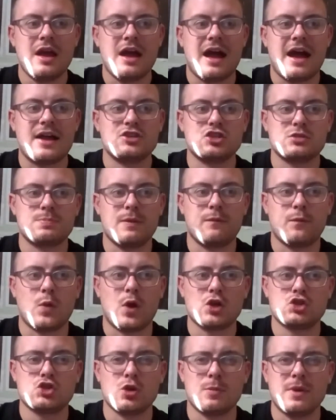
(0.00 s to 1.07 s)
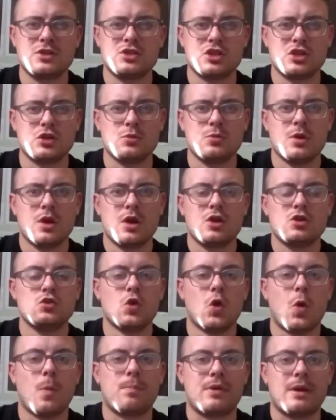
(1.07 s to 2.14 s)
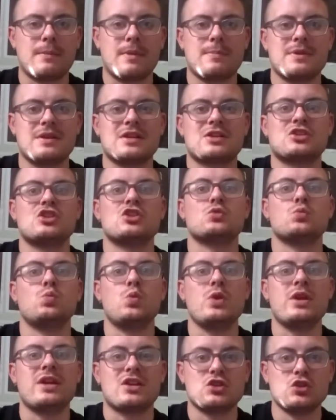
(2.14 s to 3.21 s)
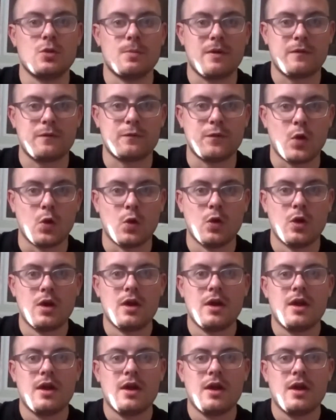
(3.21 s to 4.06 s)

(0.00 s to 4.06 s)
And just before I jump into your Premier League predictions week number 4,